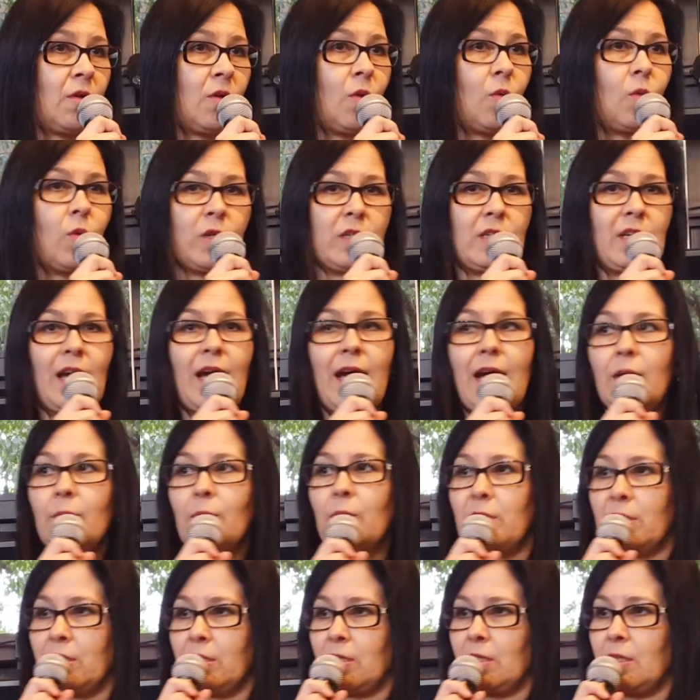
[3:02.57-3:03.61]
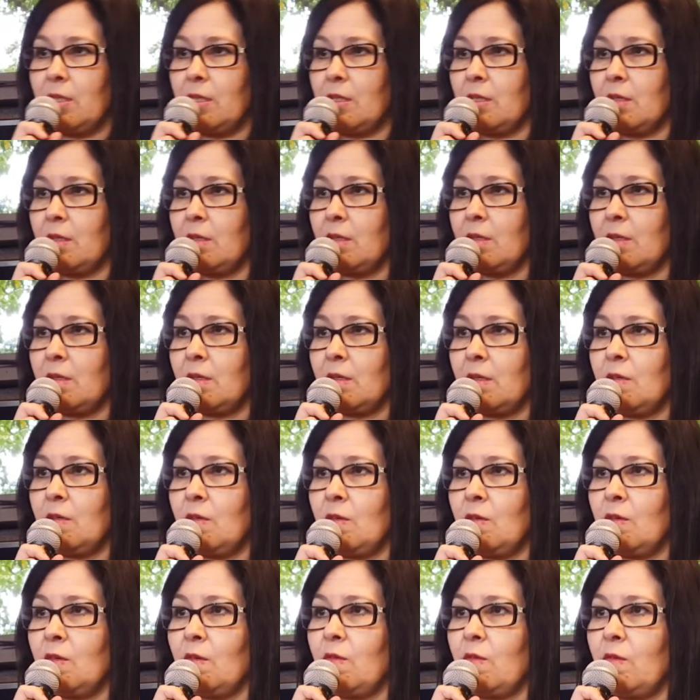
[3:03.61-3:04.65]
what happens
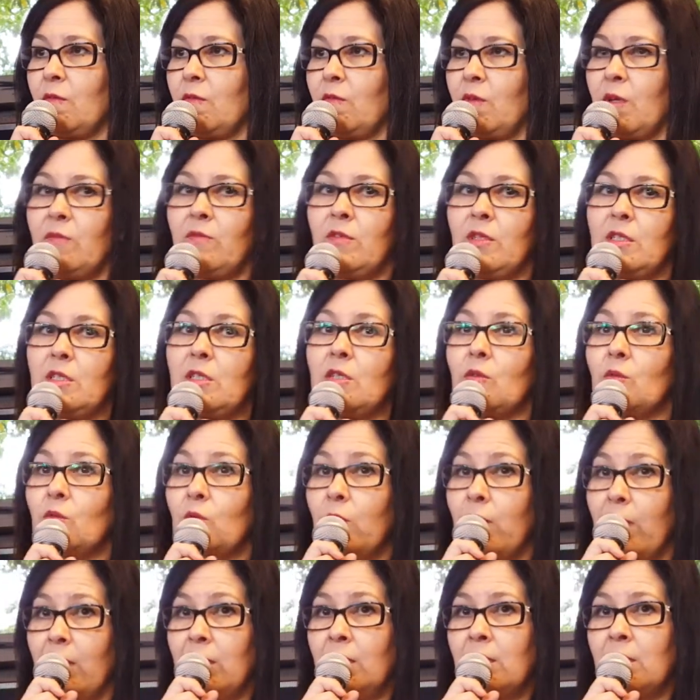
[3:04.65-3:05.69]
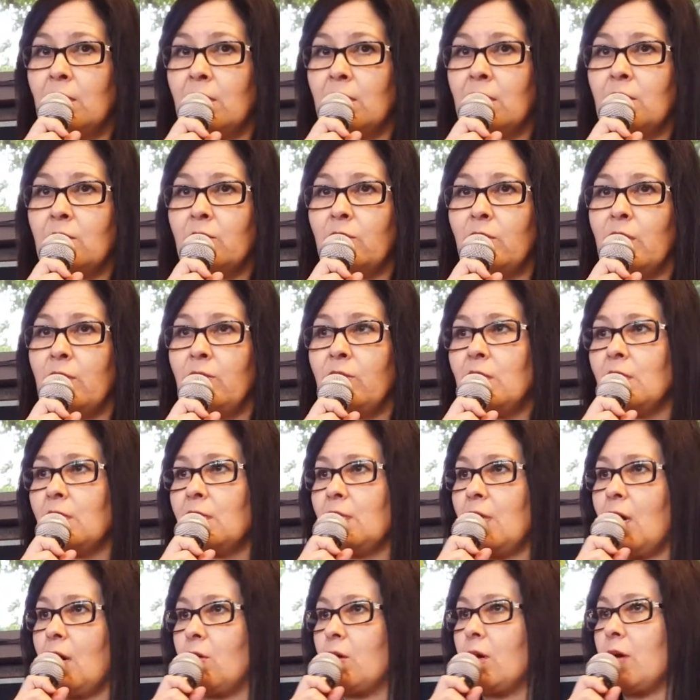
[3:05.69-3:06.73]
when we surrender, when we
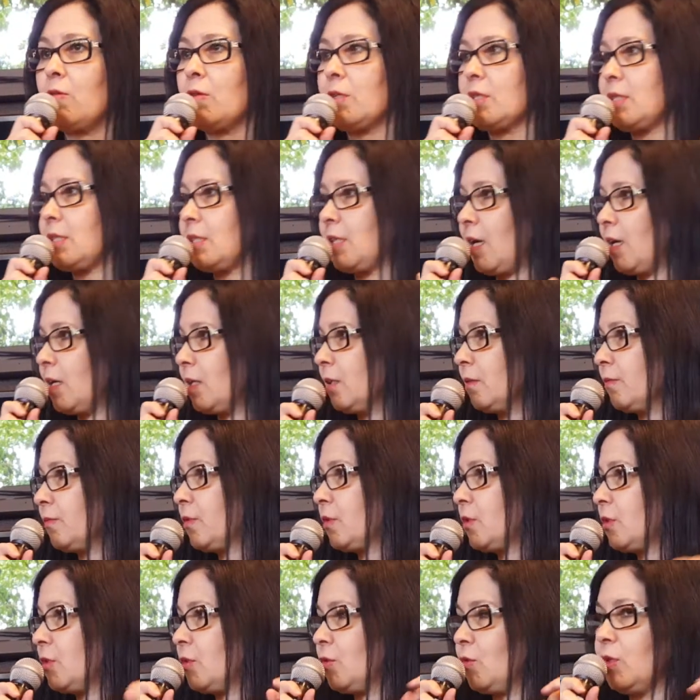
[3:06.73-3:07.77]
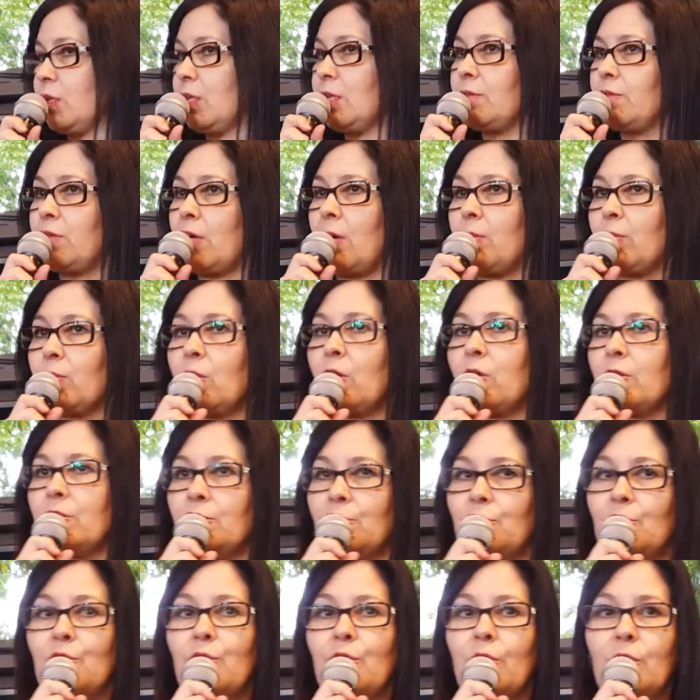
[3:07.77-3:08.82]
allow ourselves to give up
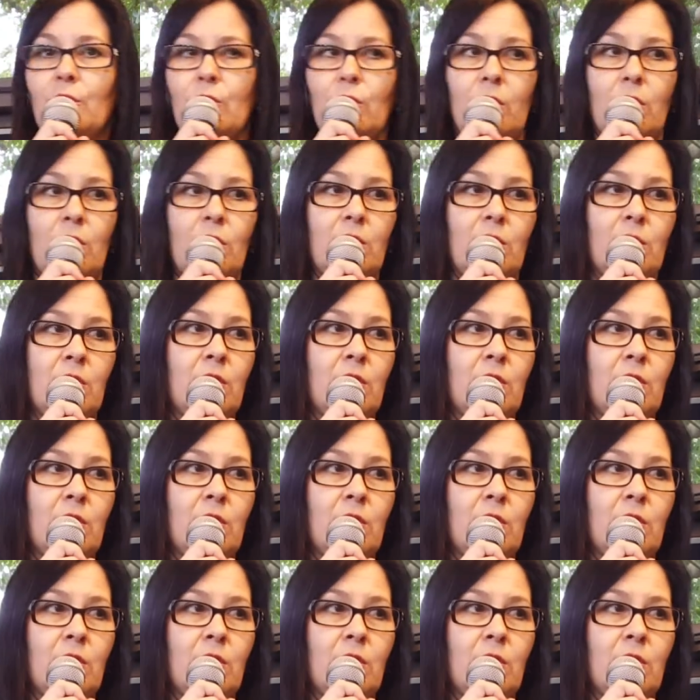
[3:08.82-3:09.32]
control,